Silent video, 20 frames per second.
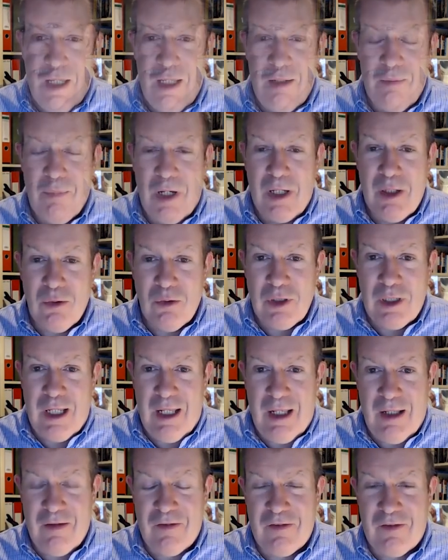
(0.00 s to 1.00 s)
In my own
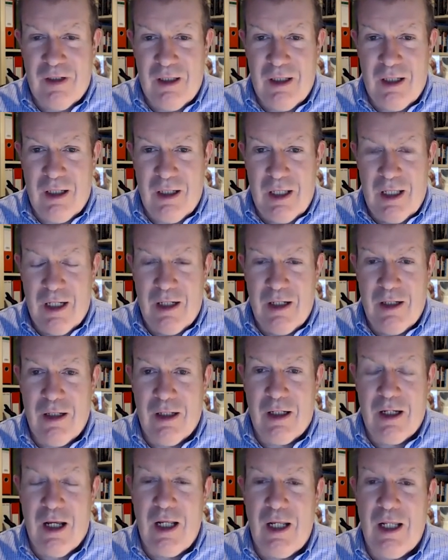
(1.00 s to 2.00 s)
case, I and
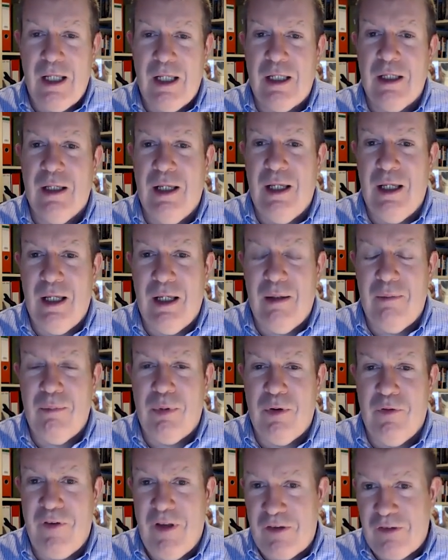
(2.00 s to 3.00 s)
a colleague,
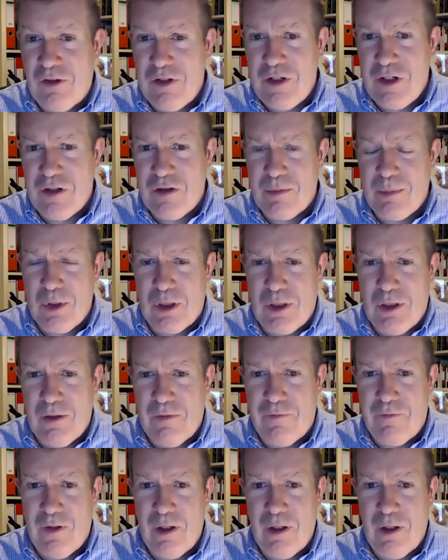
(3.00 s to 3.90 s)
Professor Deirdre Butler